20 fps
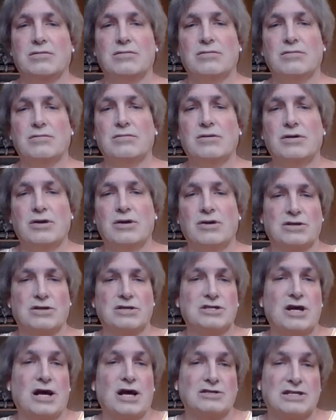the
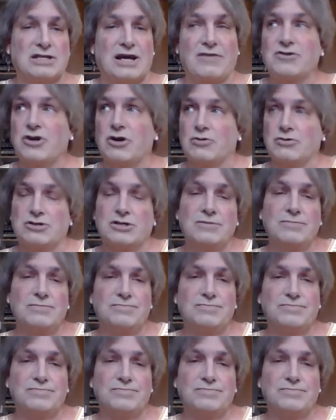styles that I've chosen.